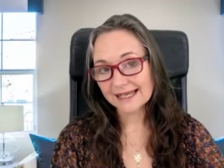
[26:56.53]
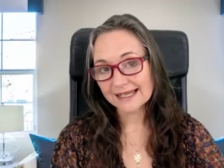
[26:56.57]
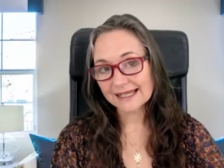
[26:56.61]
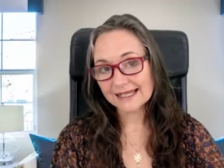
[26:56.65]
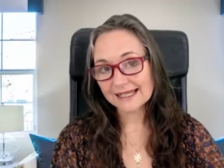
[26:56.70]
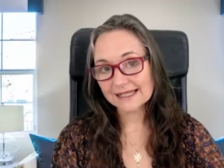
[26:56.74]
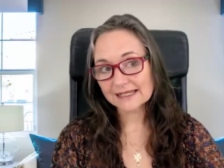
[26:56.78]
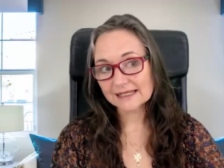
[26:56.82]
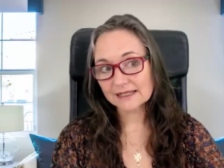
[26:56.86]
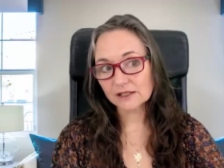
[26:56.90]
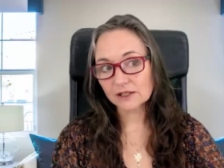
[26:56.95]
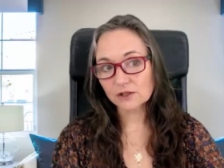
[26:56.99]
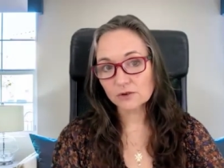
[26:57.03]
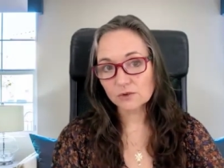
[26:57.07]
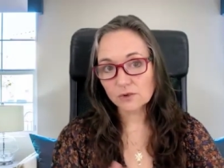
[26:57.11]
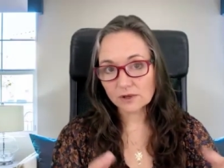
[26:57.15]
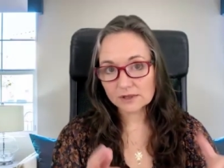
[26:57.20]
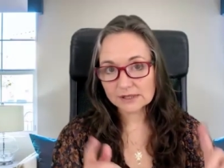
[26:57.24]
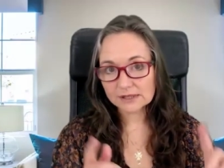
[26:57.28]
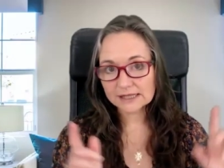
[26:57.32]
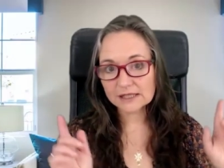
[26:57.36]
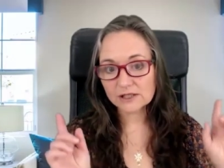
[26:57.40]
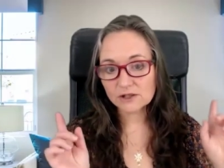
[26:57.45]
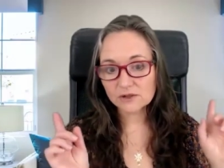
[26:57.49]
is that you
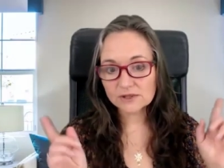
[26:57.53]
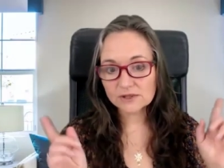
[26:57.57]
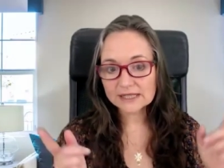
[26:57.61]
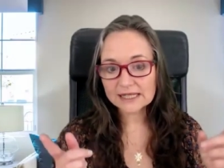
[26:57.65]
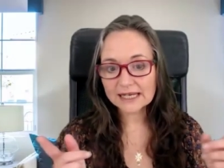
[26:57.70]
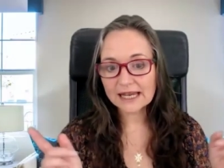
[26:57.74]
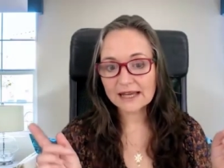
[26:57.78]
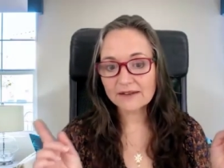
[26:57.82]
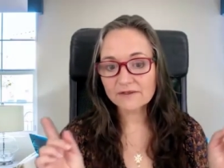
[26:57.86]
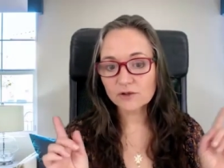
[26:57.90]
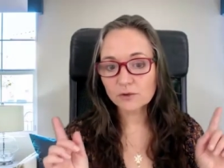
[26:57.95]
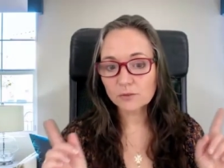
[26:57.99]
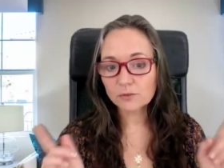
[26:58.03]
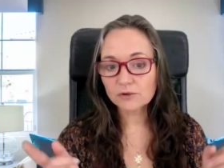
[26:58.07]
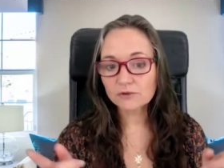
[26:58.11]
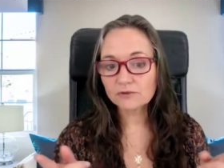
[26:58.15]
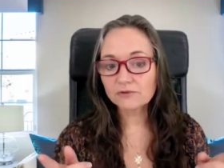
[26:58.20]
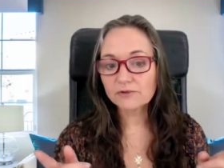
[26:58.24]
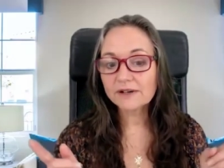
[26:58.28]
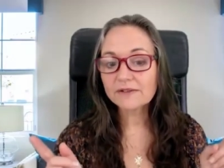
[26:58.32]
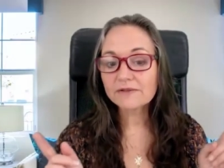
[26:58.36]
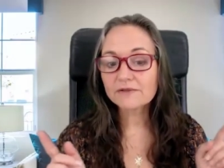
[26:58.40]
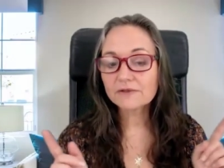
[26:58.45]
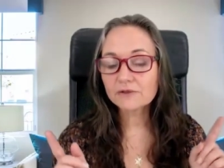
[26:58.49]
still have your
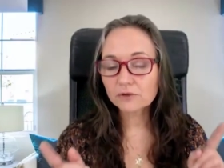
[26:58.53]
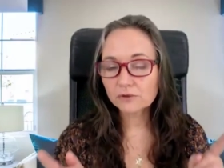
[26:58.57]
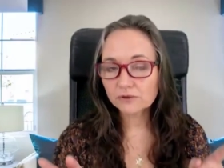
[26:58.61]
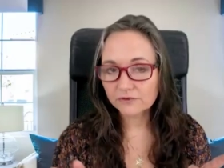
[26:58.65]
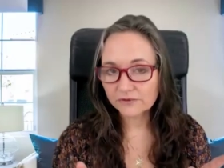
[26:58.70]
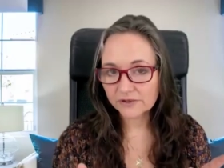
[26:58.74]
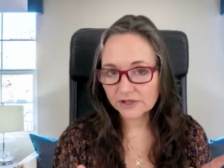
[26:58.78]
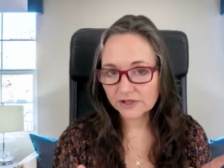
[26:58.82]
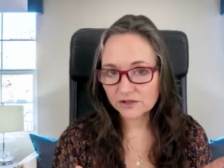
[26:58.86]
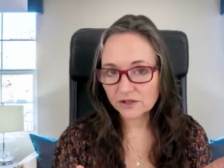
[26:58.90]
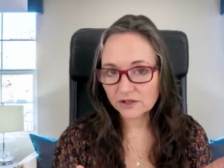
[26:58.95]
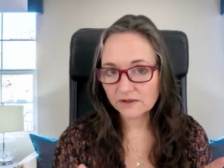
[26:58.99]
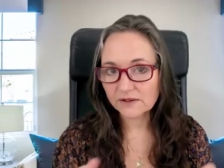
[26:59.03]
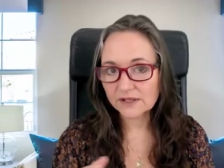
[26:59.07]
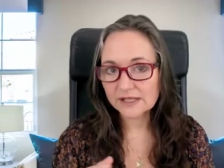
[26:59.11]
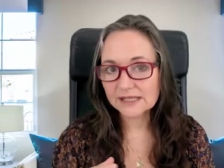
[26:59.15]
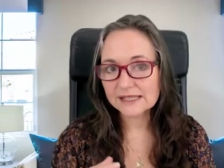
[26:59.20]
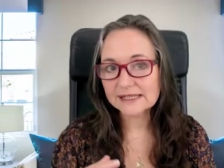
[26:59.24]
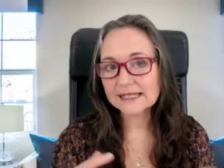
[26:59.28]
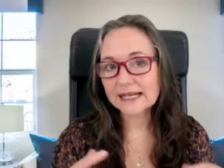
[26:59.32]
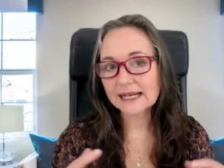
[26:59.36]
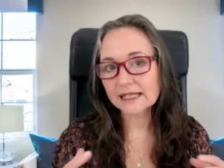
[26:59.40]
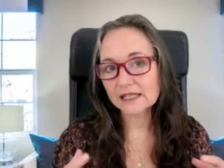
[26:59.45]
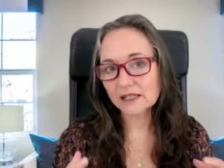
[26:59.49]
peripheral vision that is
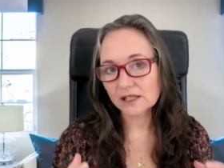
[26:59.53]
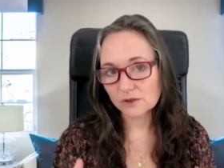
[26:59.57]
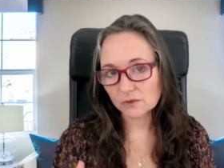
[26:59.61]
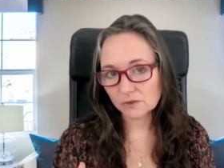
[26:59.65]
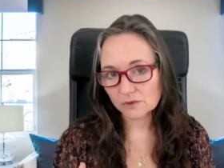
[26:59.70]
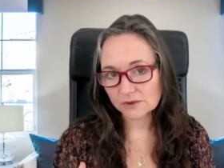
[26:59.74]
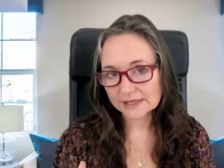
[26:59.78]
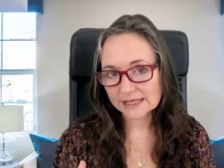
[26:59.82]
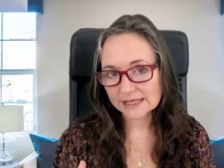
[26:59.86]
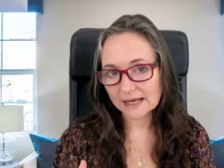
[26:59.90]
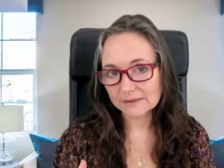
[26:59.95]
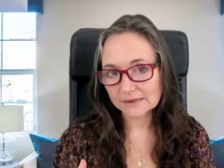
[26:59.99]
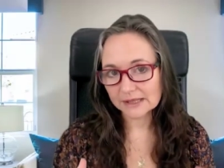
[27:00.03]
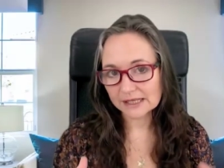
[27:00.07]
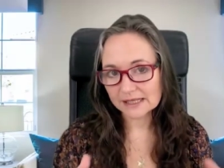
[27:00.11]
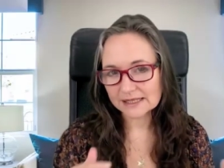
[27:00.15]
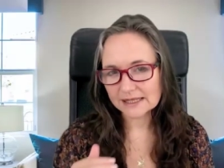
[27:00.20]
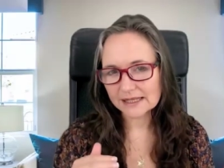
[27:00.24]
telling you what's happening.